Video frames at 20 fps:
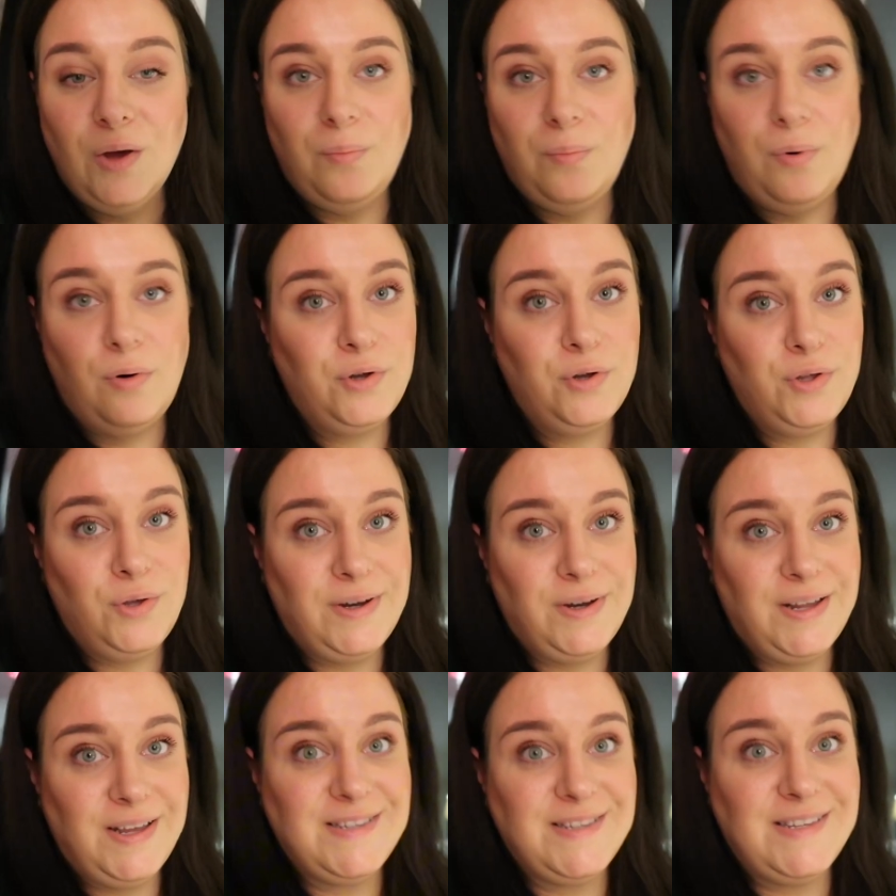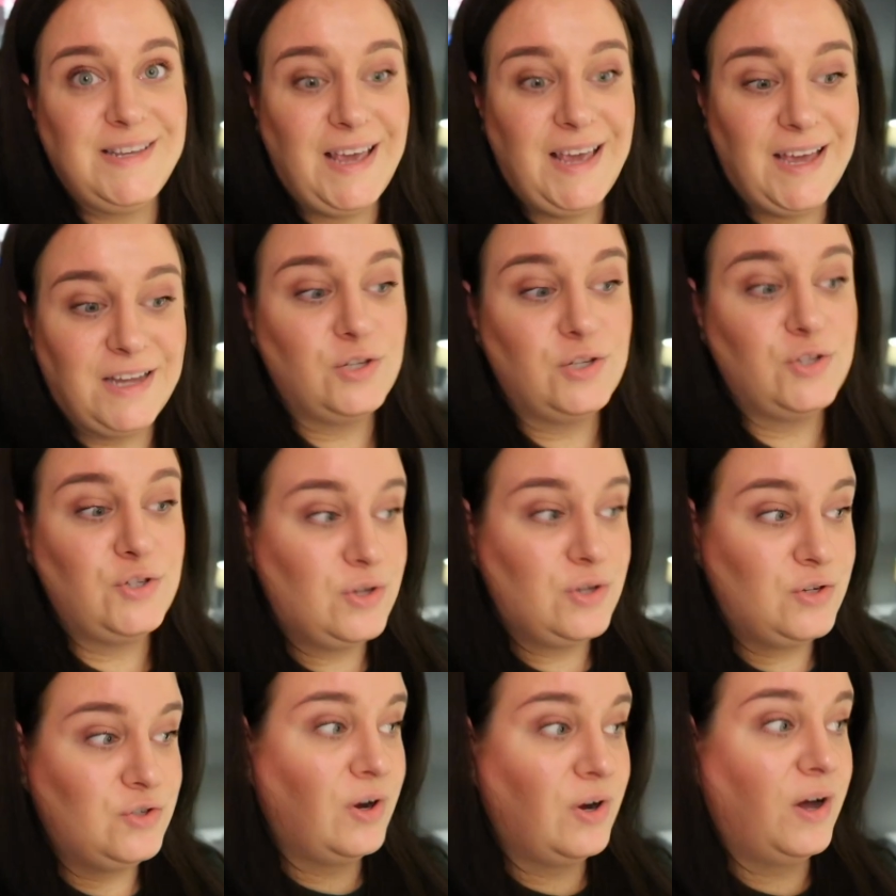poor Eunice he had
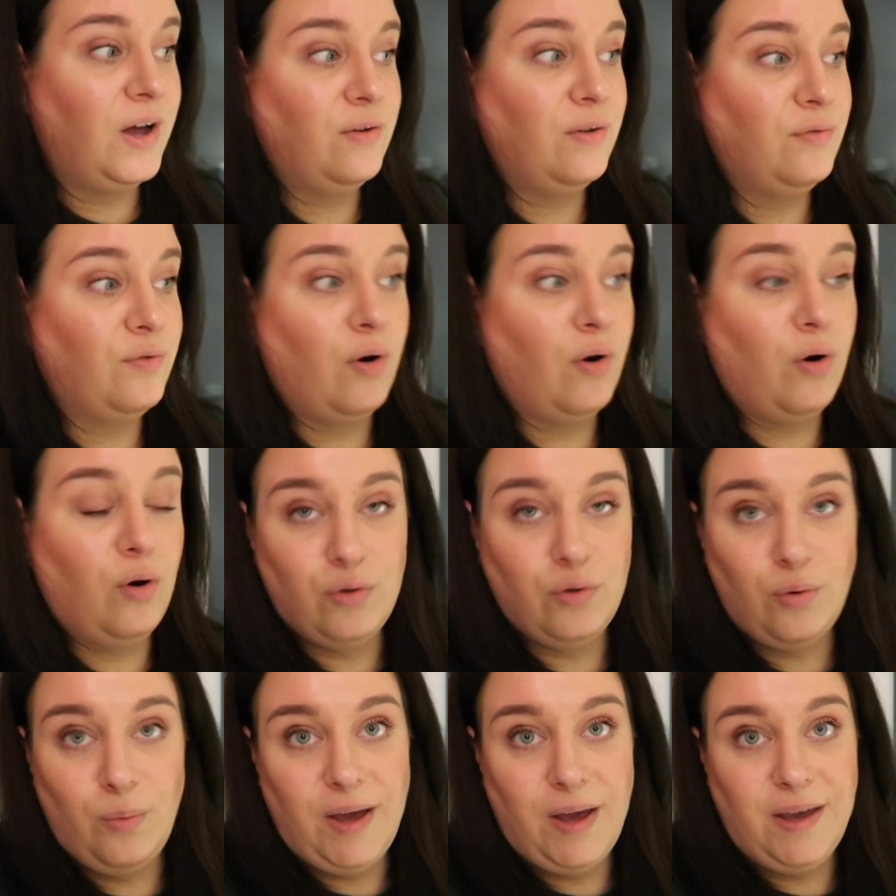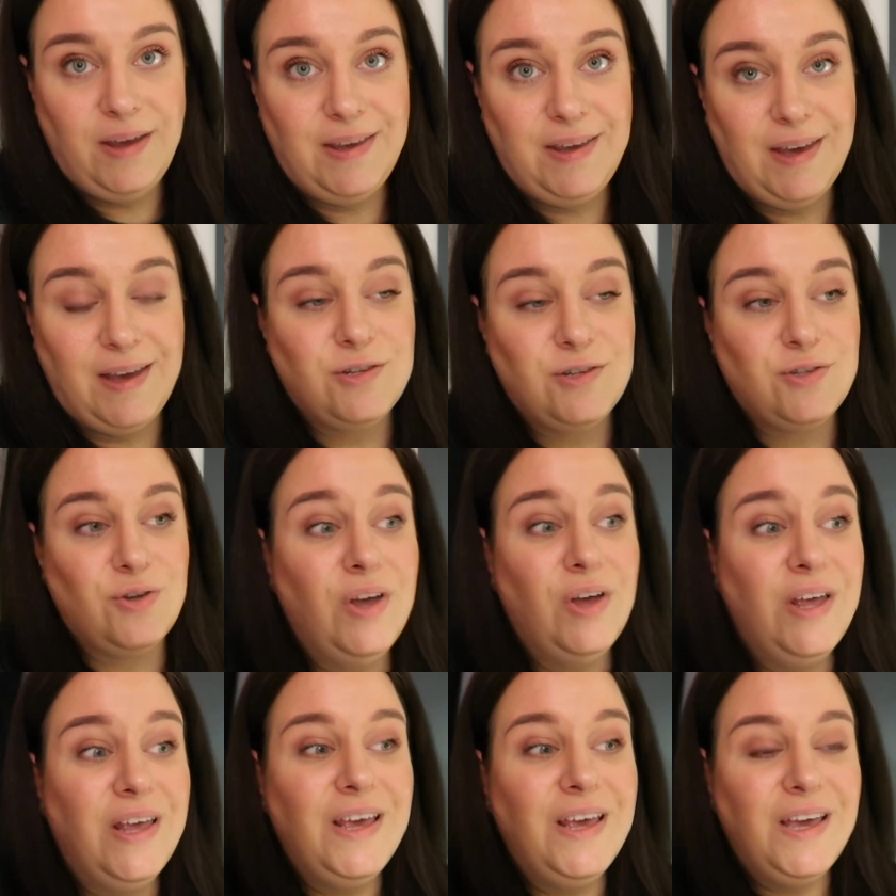to drive all the way here
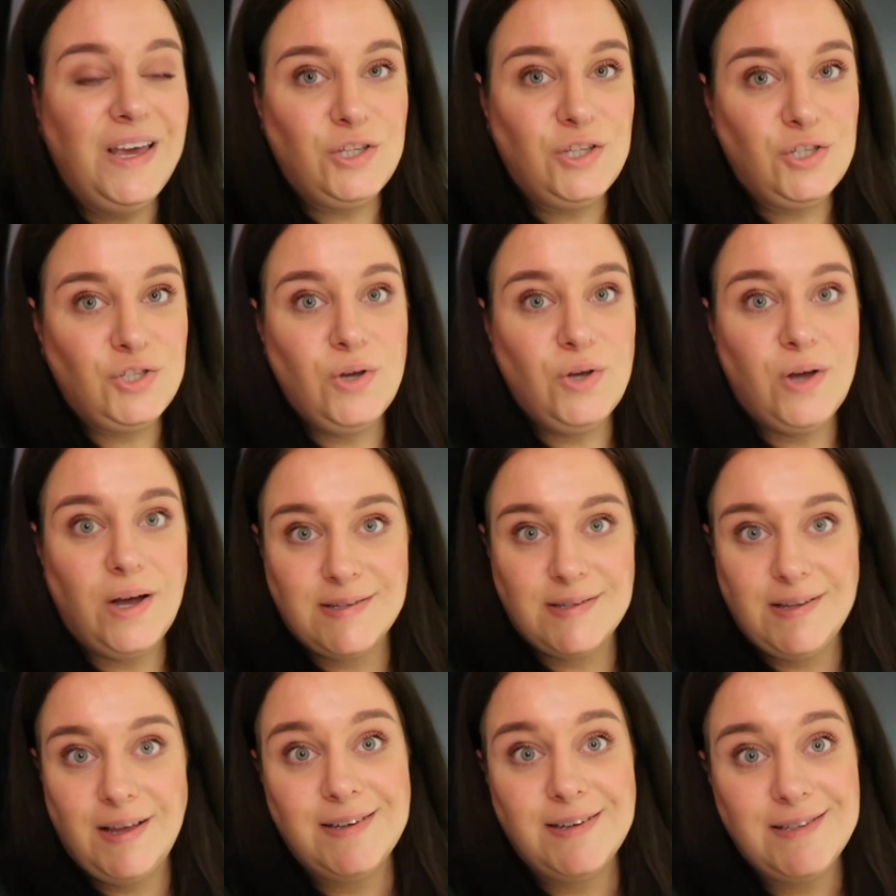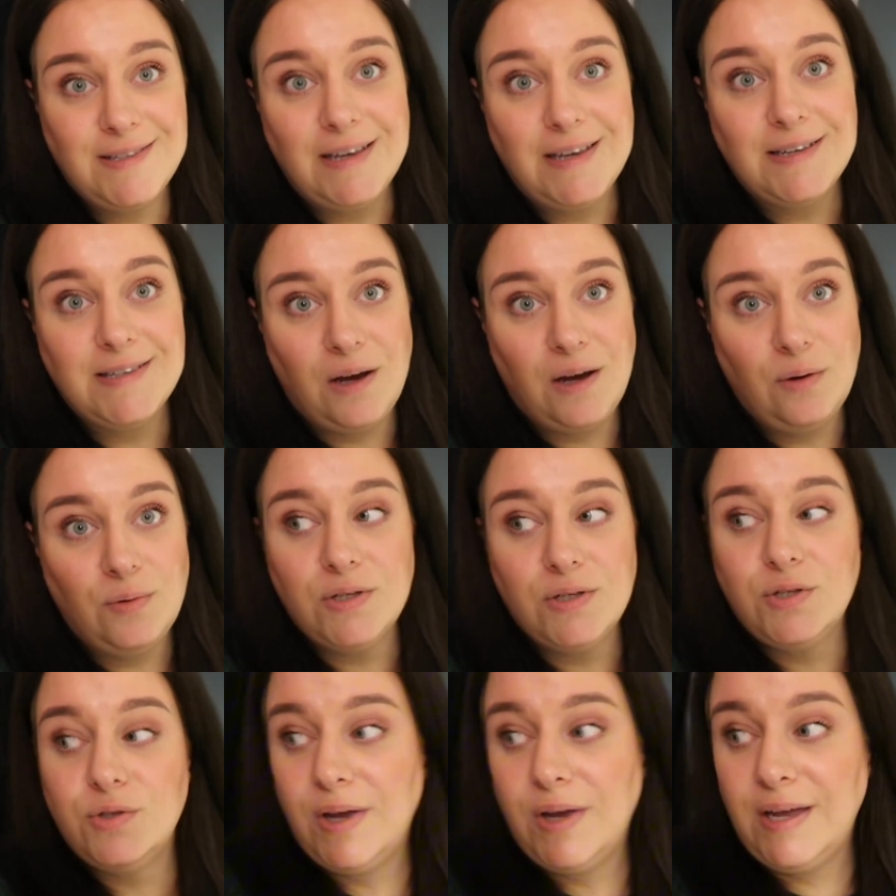so it took us like six
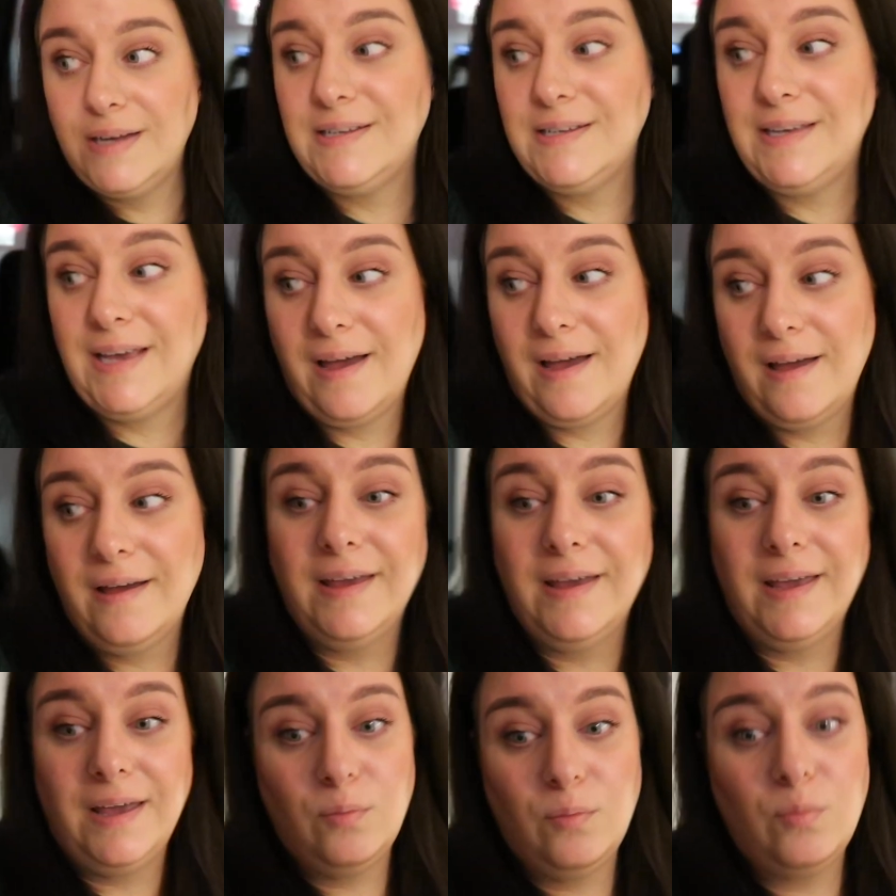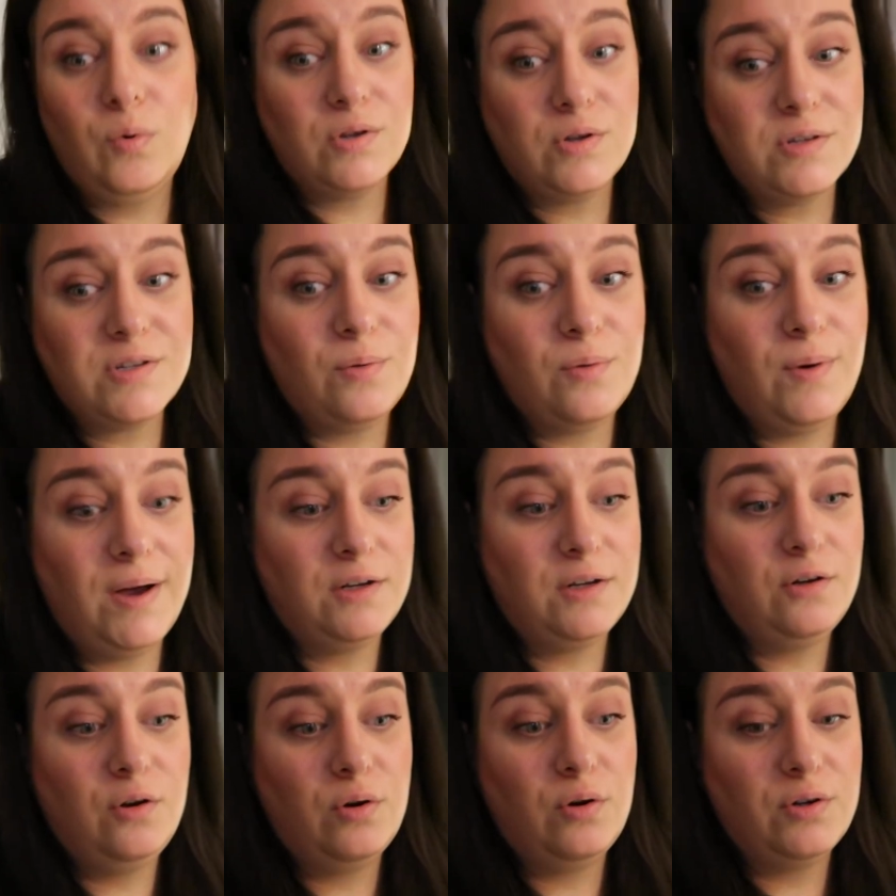hours to get here it was
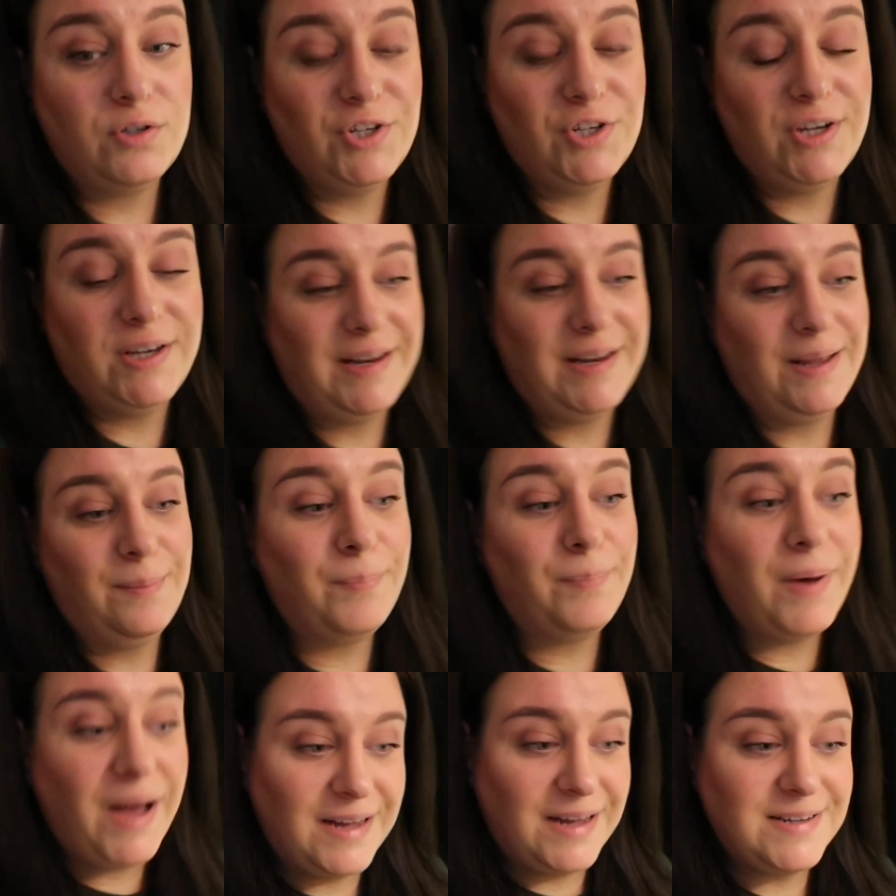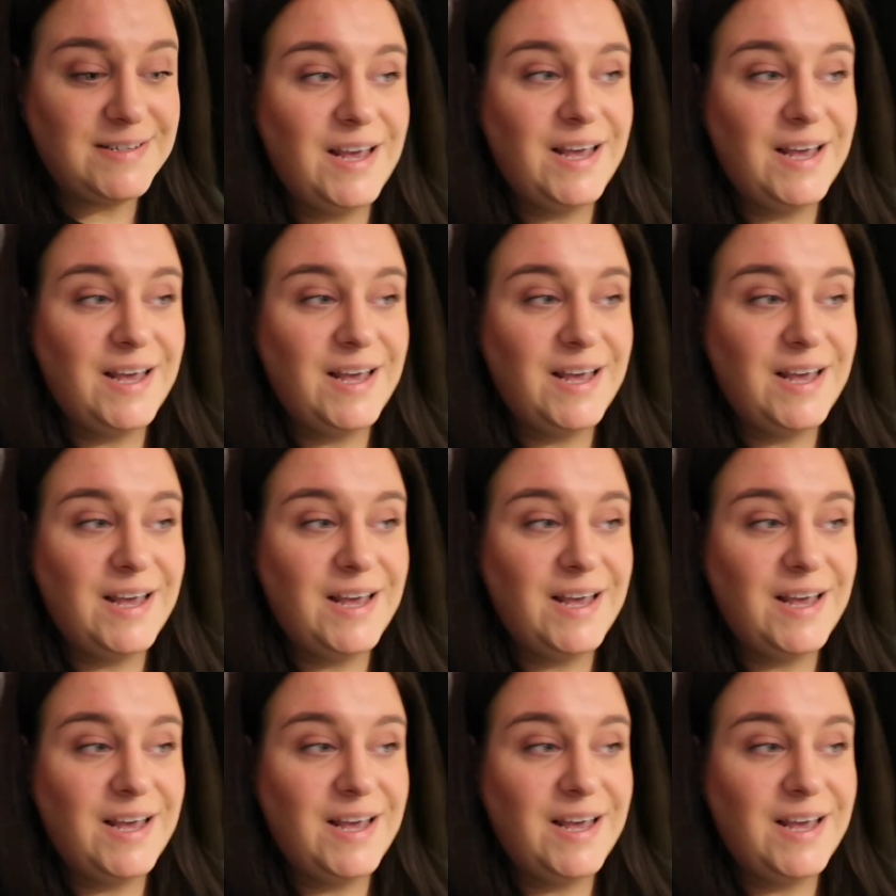quite long journey but